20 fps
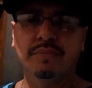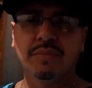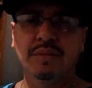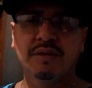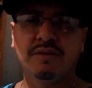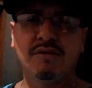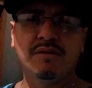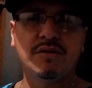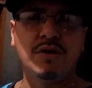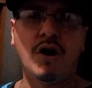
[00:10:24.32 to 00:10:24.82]

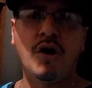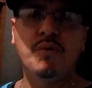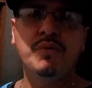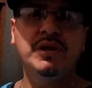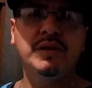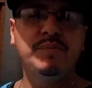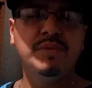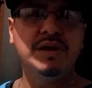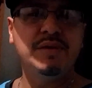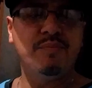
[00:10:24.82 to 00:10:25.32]
there's gonna always
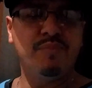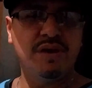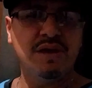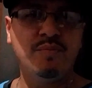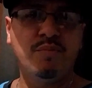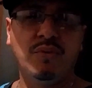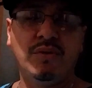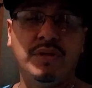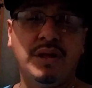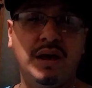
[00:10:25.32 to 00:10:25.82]
be
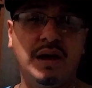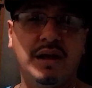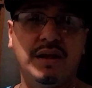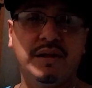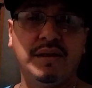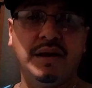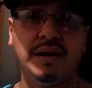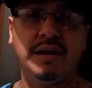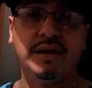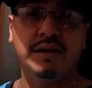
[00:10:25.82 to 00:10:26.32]
people that
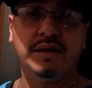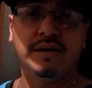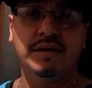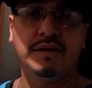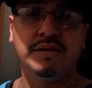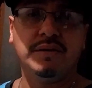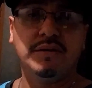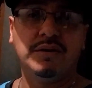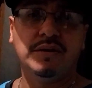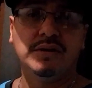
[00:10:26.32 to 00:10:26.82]

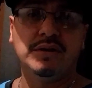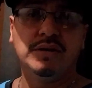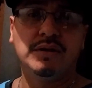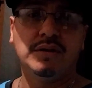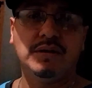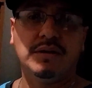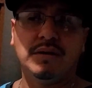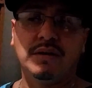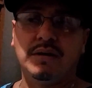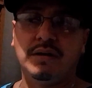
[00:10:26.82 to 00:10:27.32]

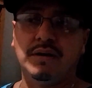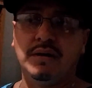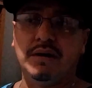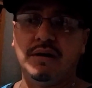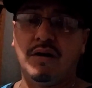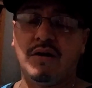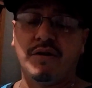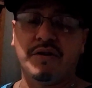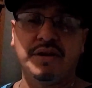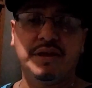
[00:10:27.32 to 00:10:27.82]

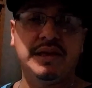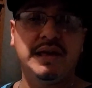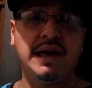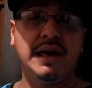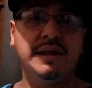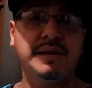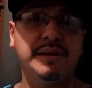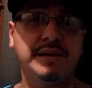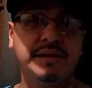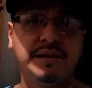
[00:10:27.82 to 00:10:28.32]
are
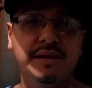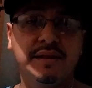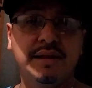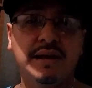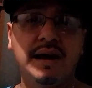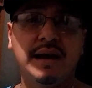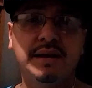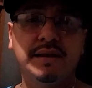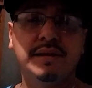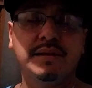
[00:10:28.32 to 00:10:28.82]
against this
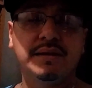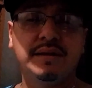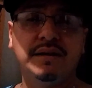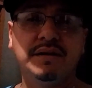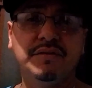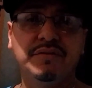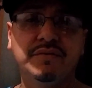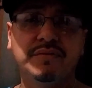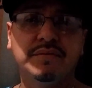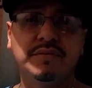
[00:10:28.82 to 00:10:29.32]
kind of stuff,
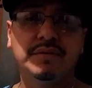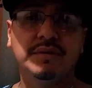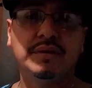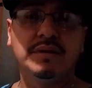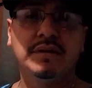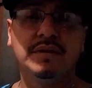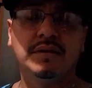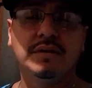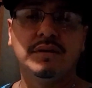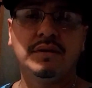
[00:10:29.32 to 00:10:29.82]

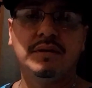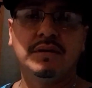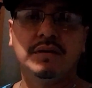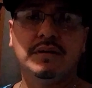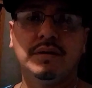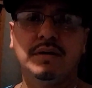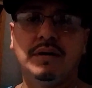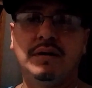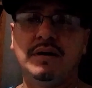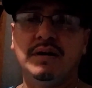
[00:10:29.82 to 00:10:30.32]

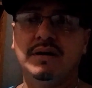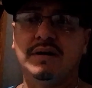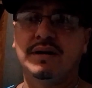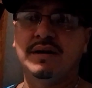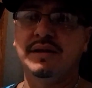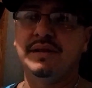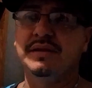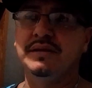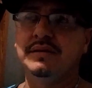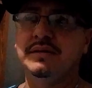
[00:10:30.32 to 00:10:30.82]

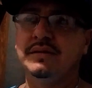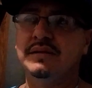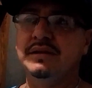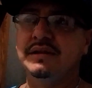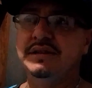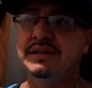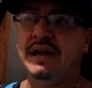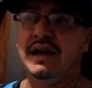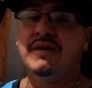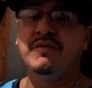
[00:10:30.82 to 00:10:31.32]
because the
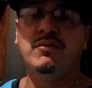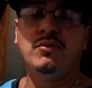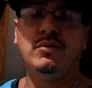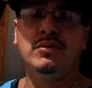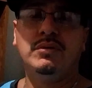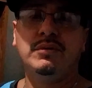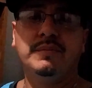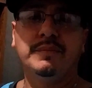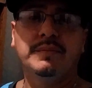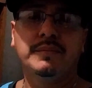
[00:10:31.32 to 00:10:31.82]

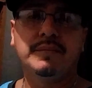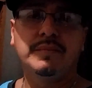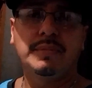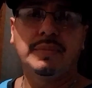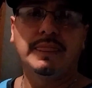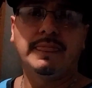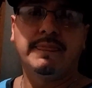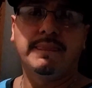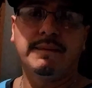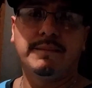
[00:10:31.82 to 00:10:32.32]
devil,
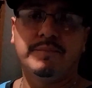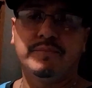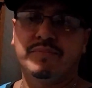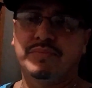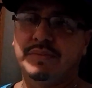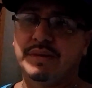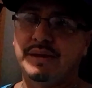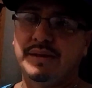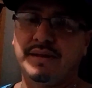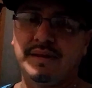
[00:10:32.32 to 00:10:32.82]

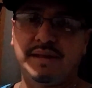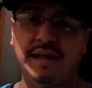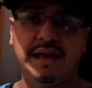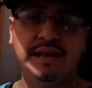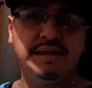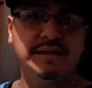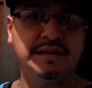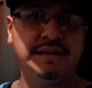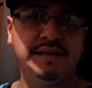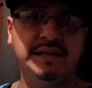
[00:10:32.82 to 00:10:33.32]

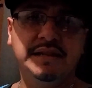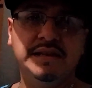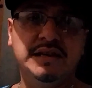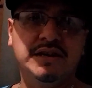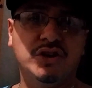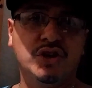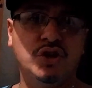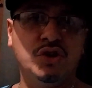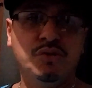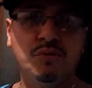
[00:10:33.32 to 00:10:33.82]
Satan, the
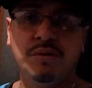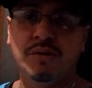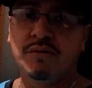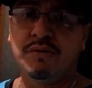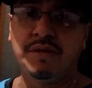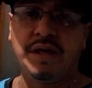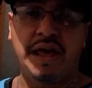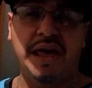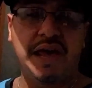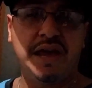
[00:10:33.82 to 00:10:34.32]
accuser,
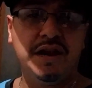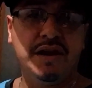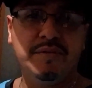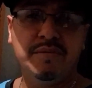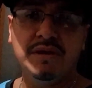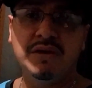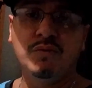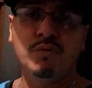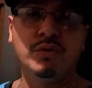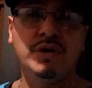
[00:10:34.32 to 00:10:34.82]
the
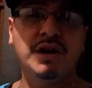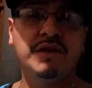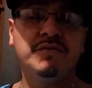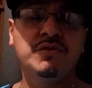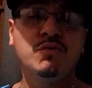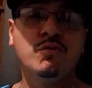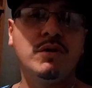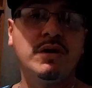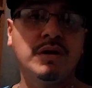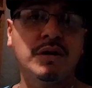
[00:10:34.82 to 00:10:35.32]
enemy, whatever you
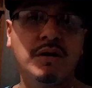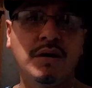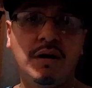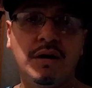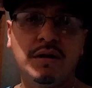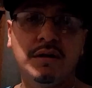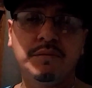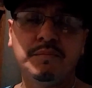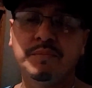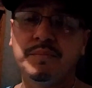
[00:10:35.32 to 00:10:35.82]
want to
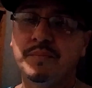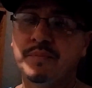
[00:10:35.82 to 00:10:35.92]
call him,